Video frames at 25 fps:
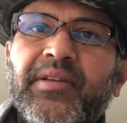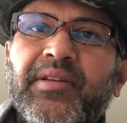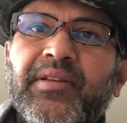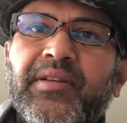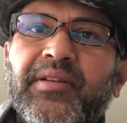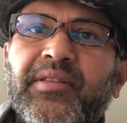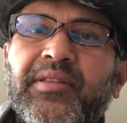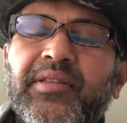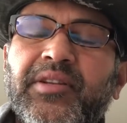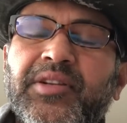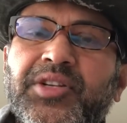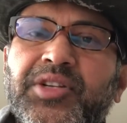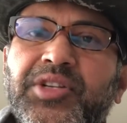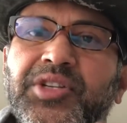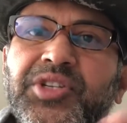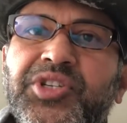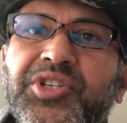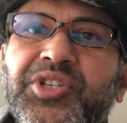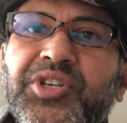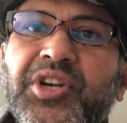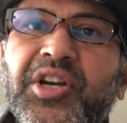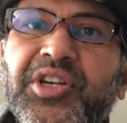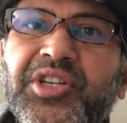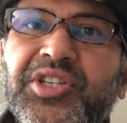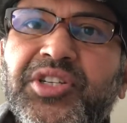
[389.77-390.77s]
the
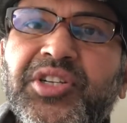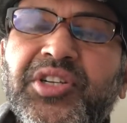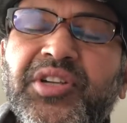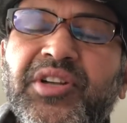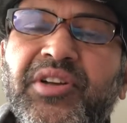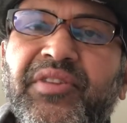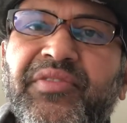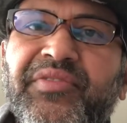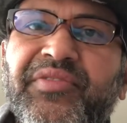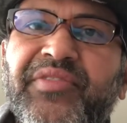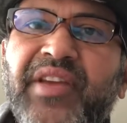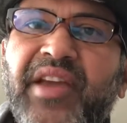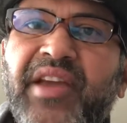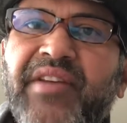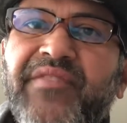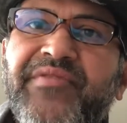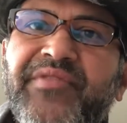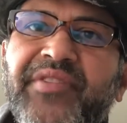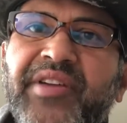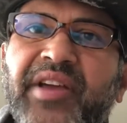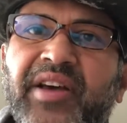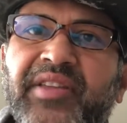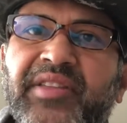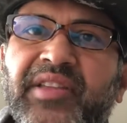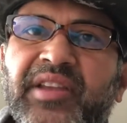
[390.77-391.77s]
destruction of every
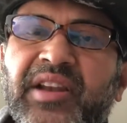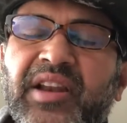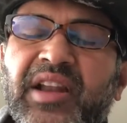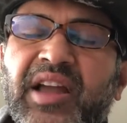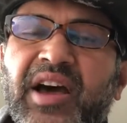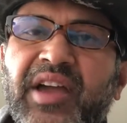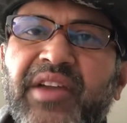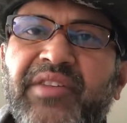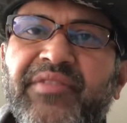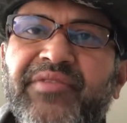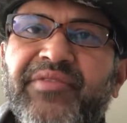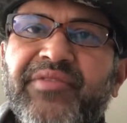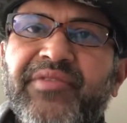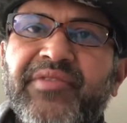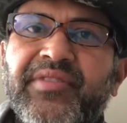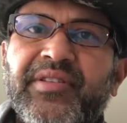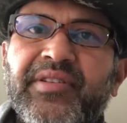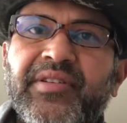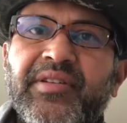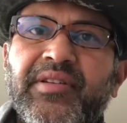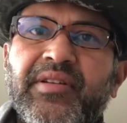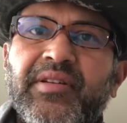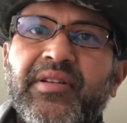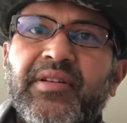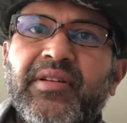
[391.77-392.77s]
other life
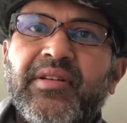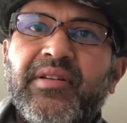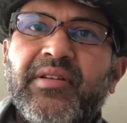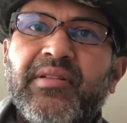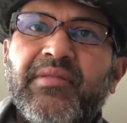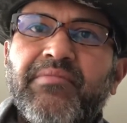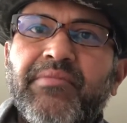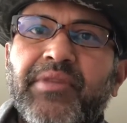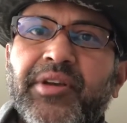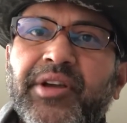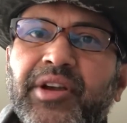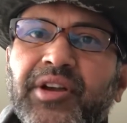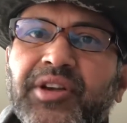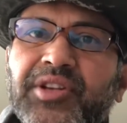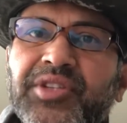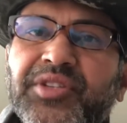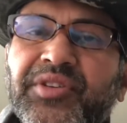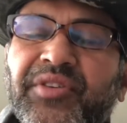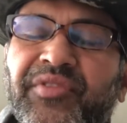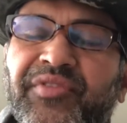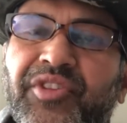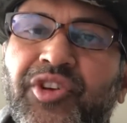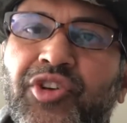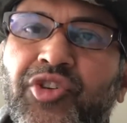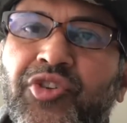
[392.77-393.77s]
because of
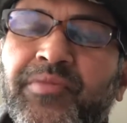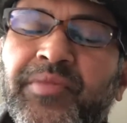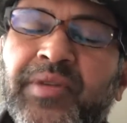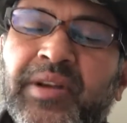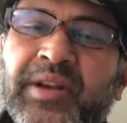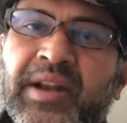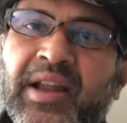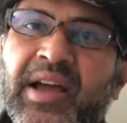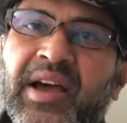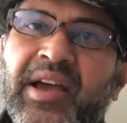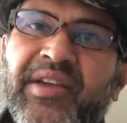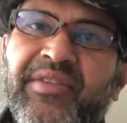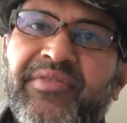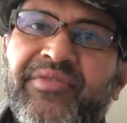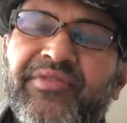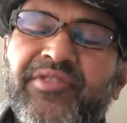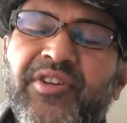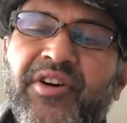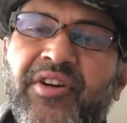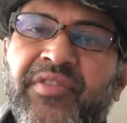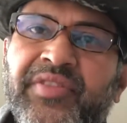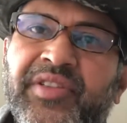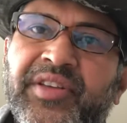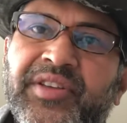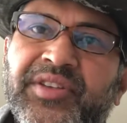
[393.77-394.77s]
human life
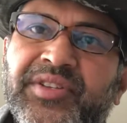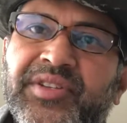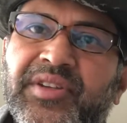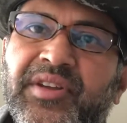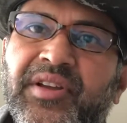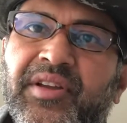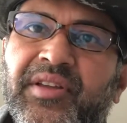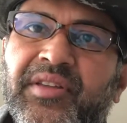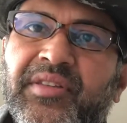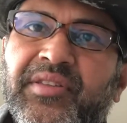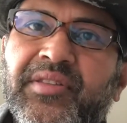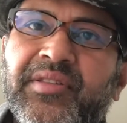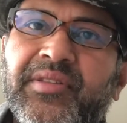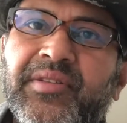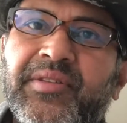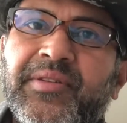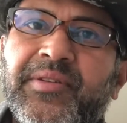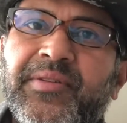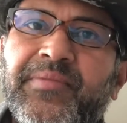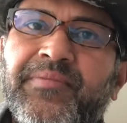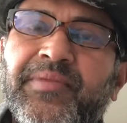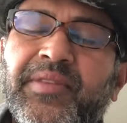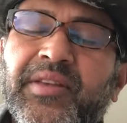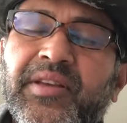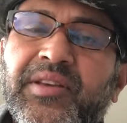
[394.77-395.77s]
on this earth
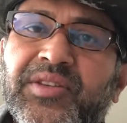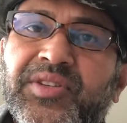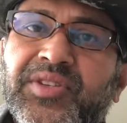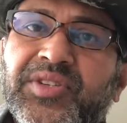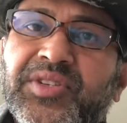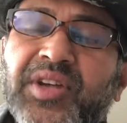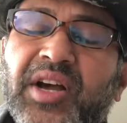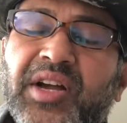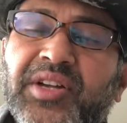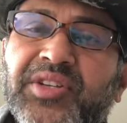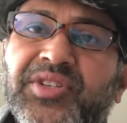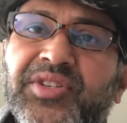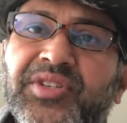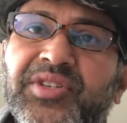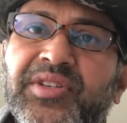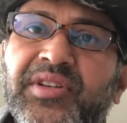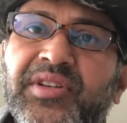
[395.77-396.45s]
is such.